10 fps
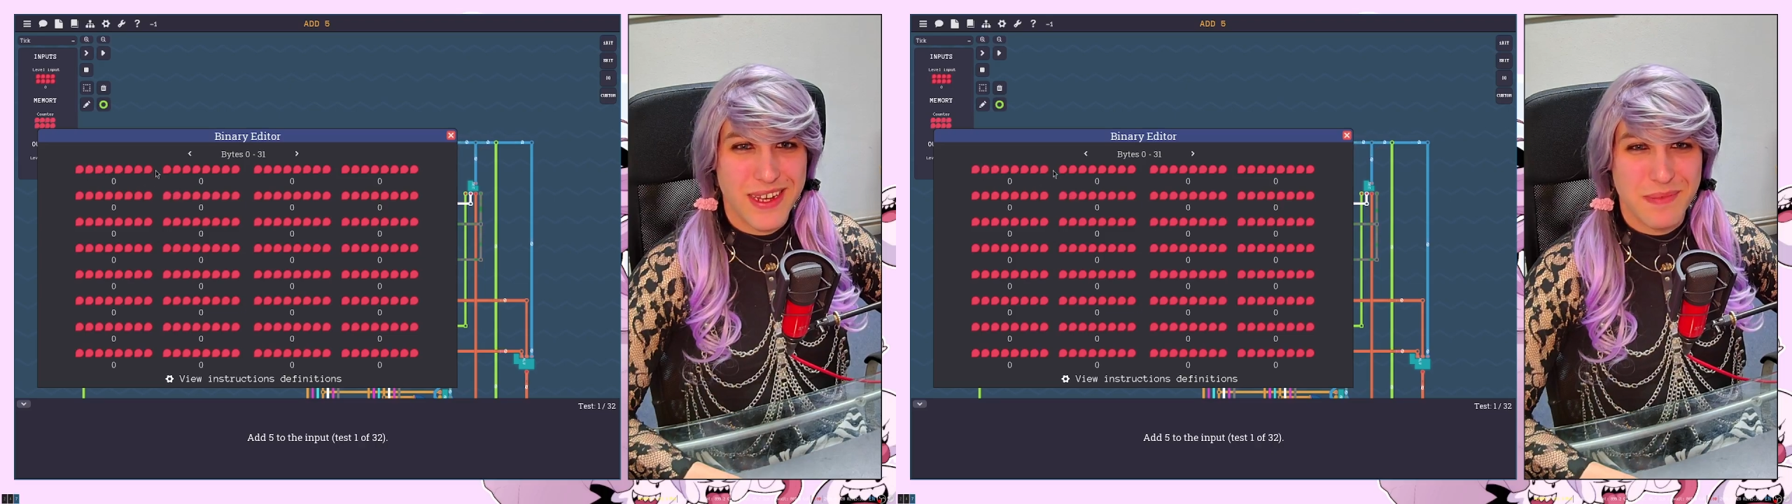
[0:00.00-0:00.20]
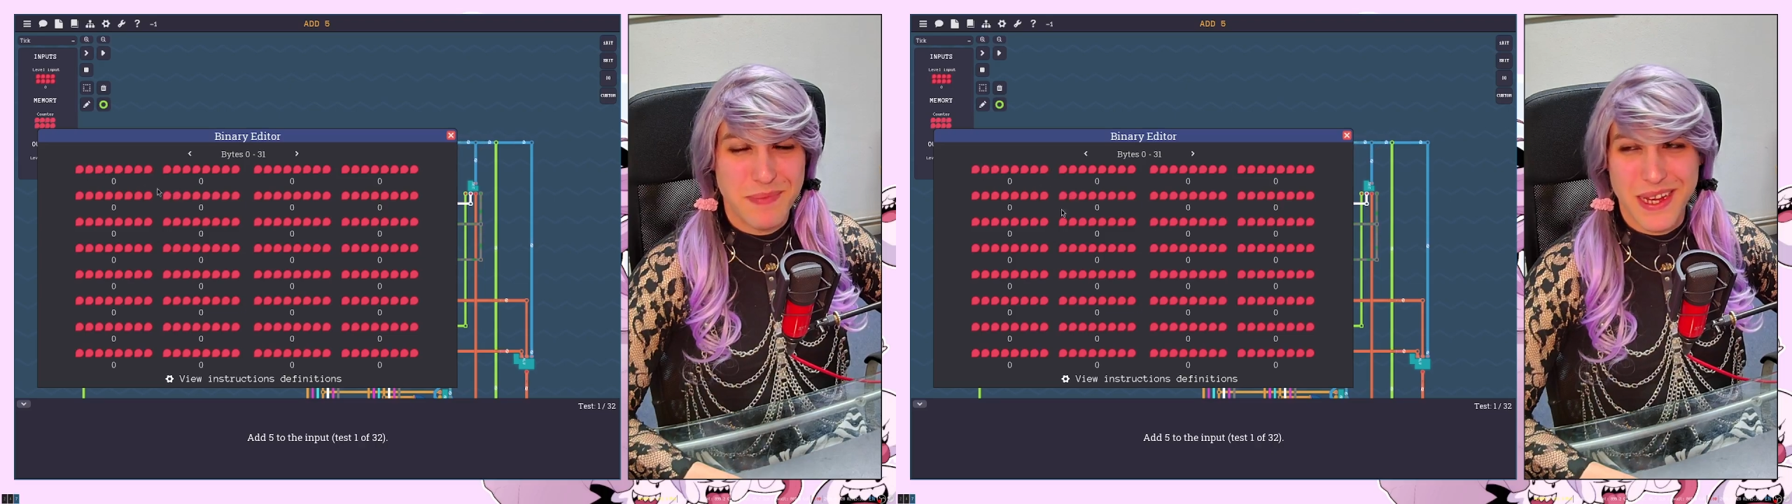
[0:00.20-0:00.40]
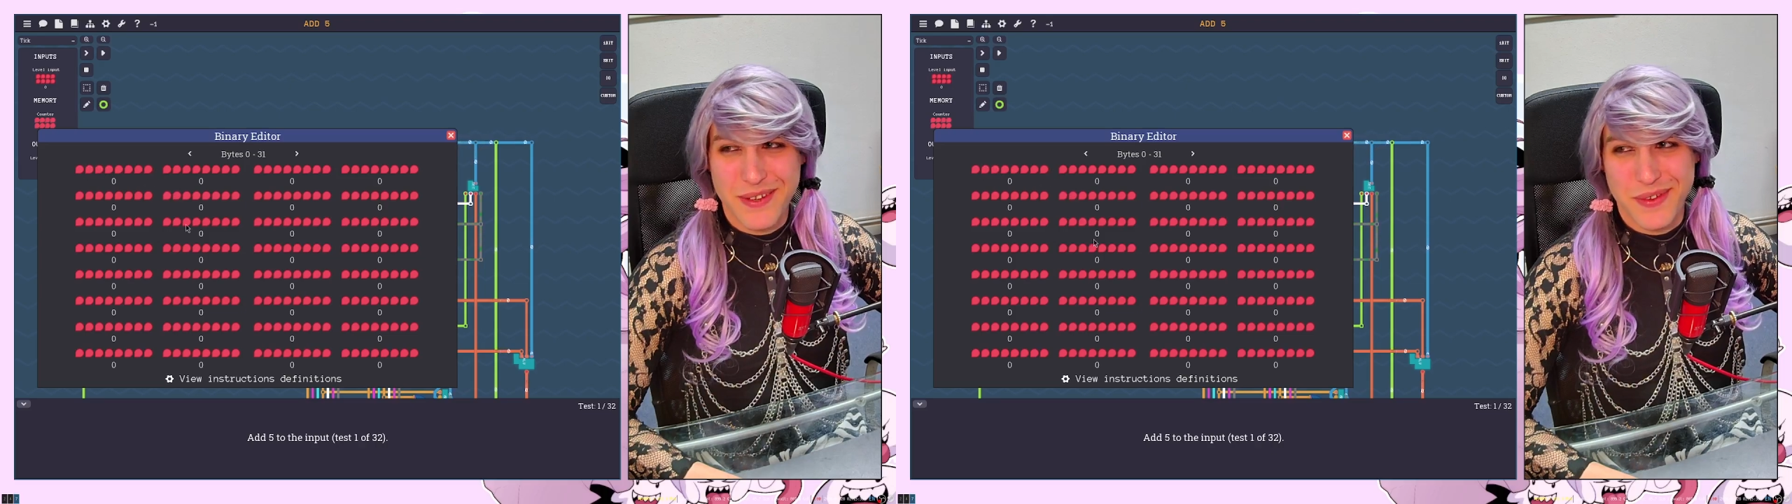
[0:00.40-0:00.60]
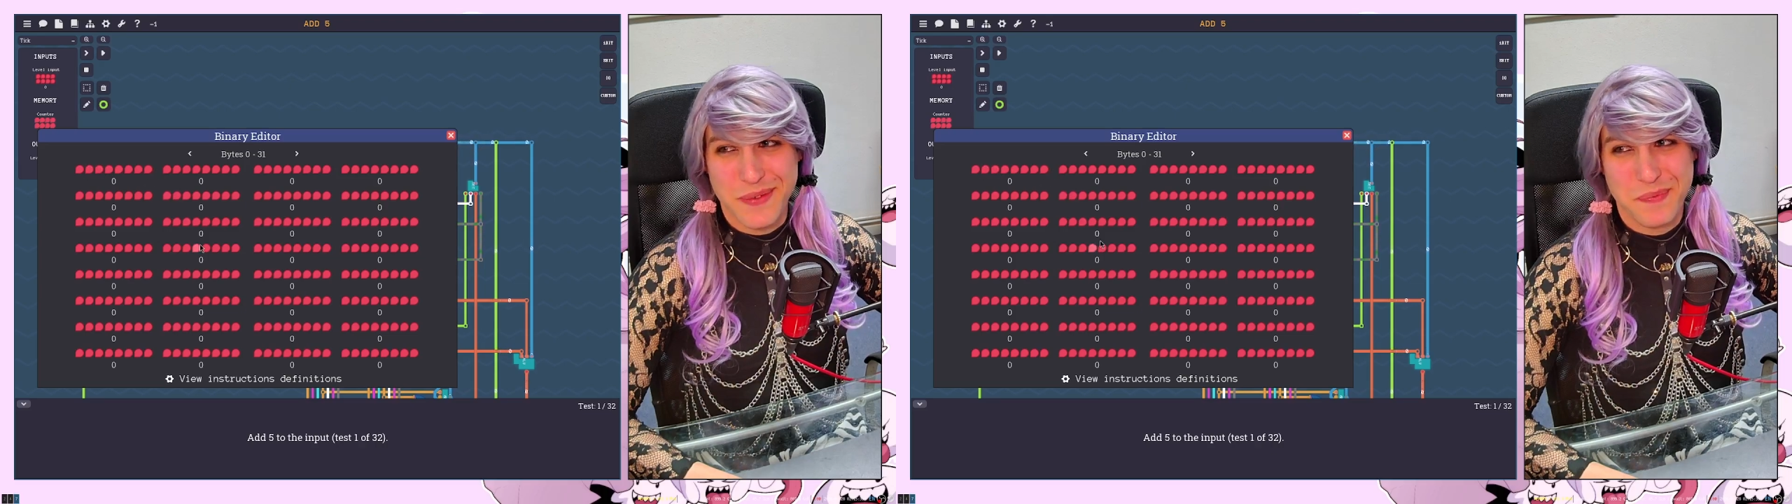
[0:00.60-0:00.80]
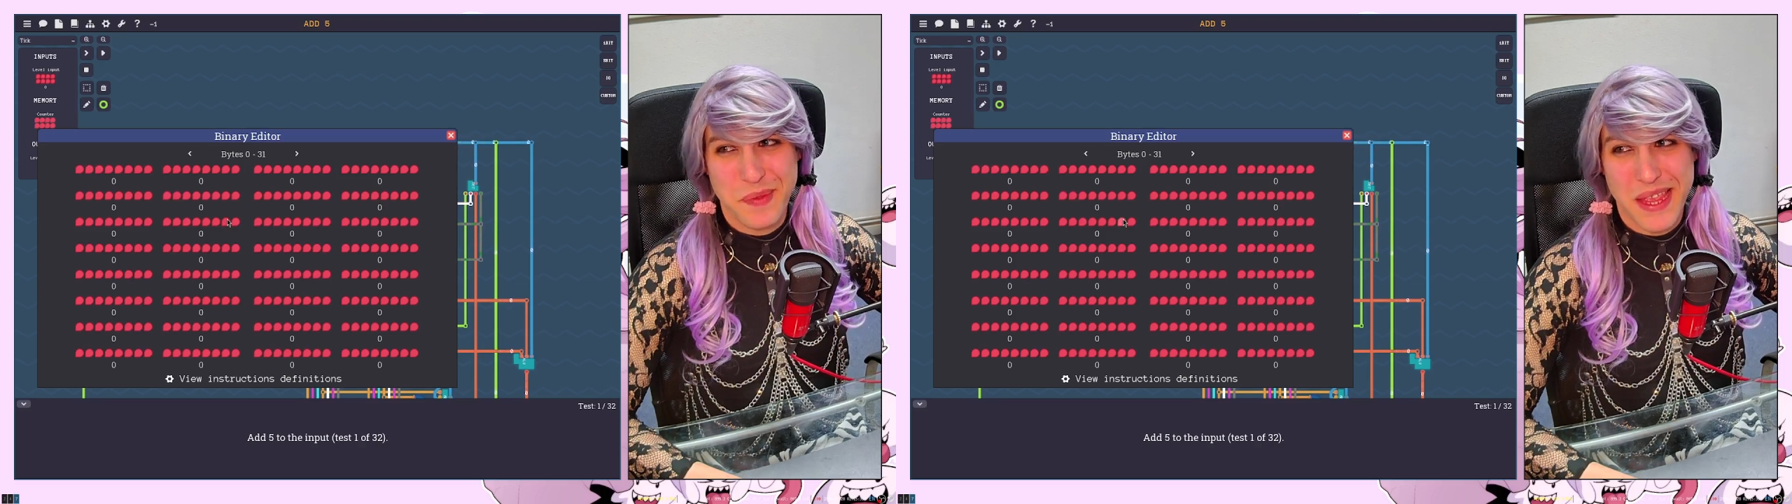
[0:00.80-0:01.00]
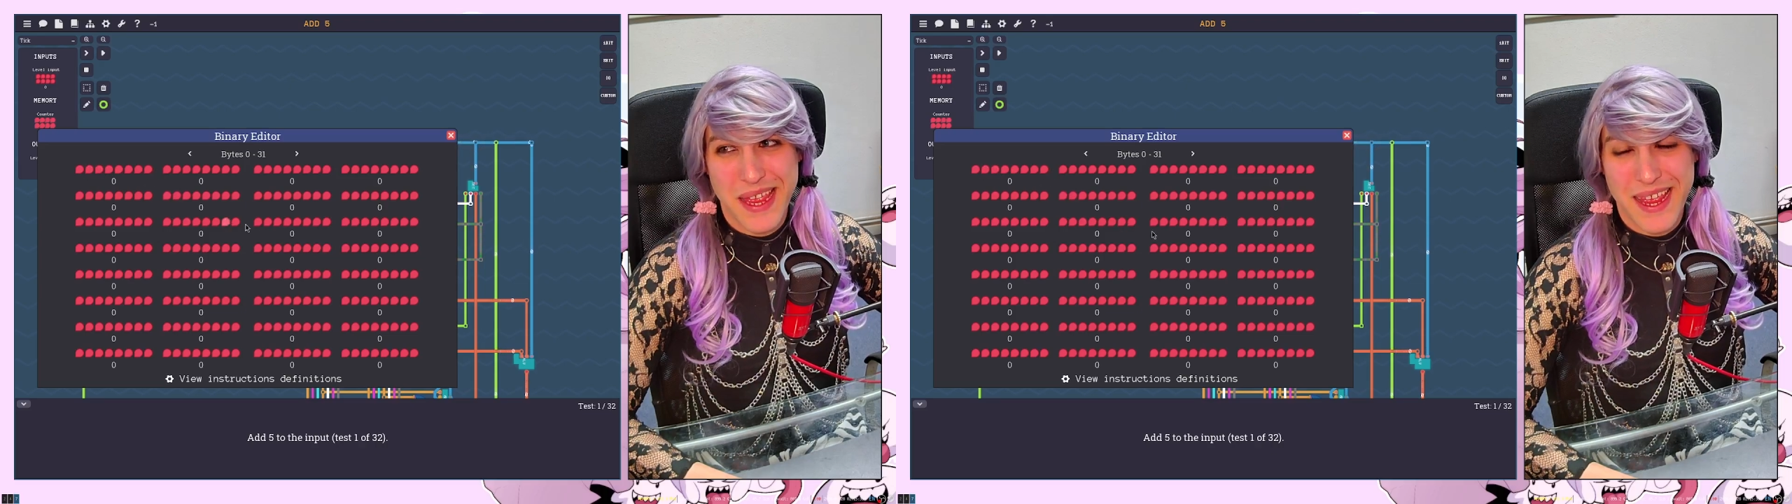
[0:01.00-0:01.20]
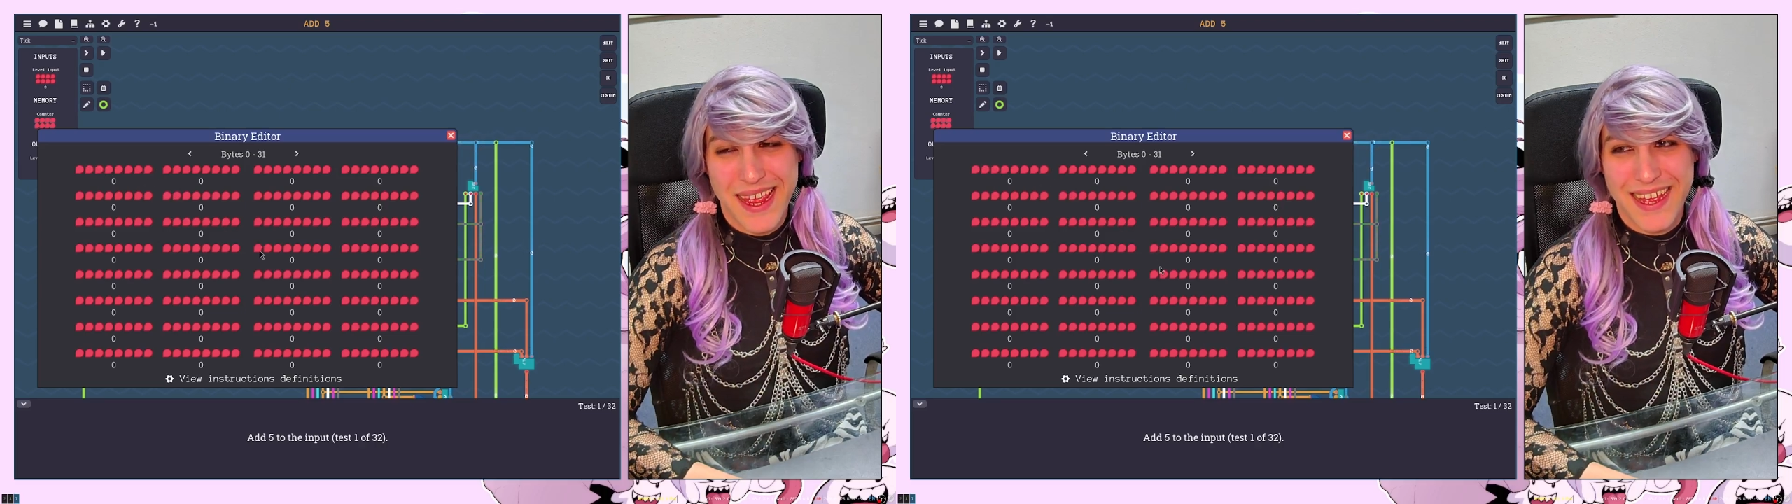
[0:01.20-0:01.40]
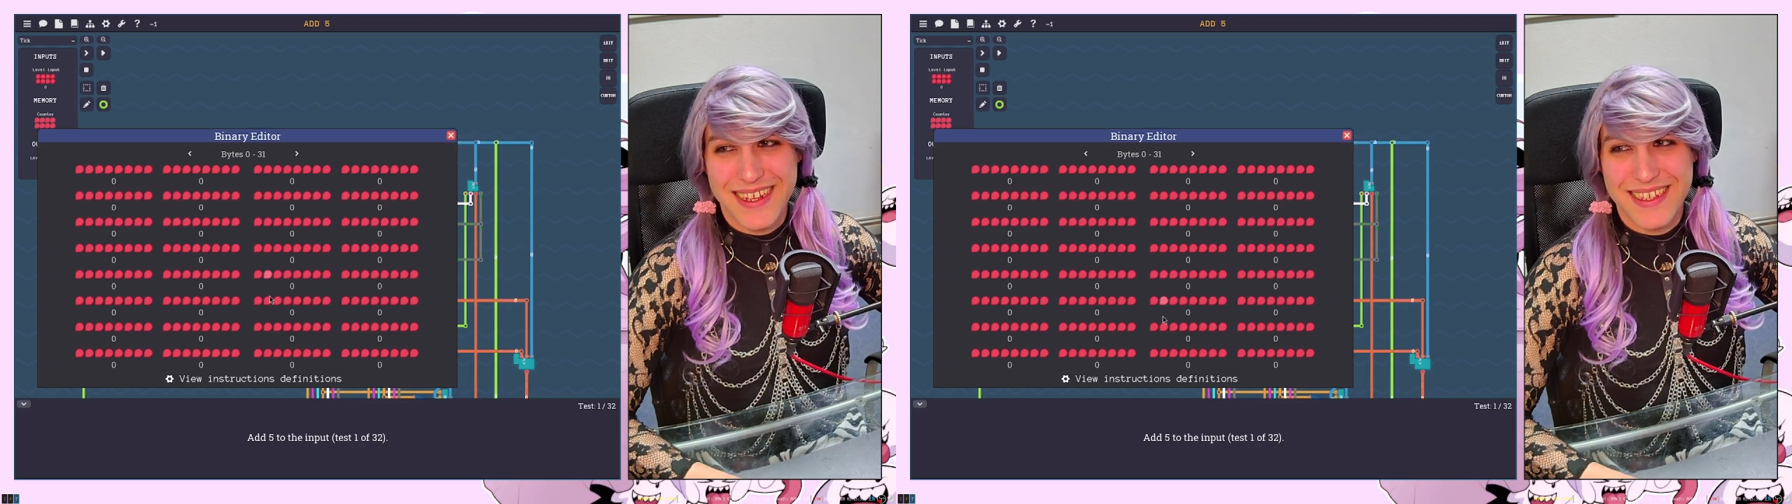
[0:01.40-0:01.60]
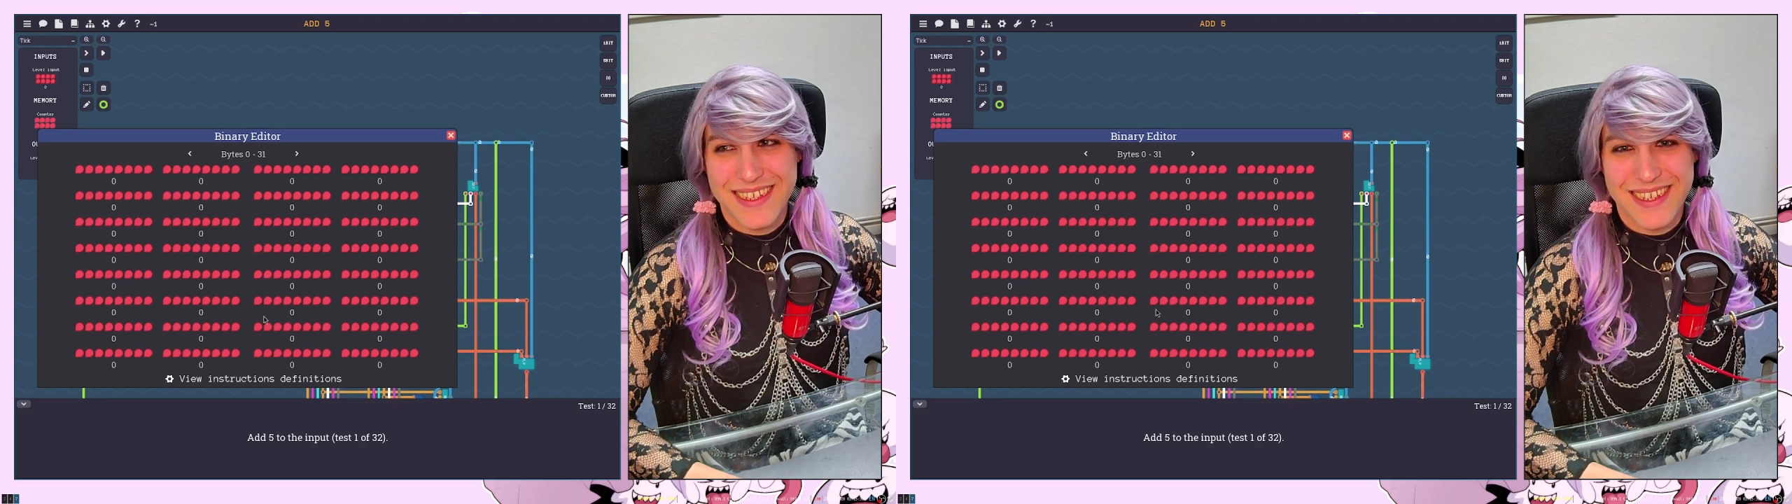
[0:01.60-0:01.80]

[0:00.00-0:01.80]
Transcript: in binary, and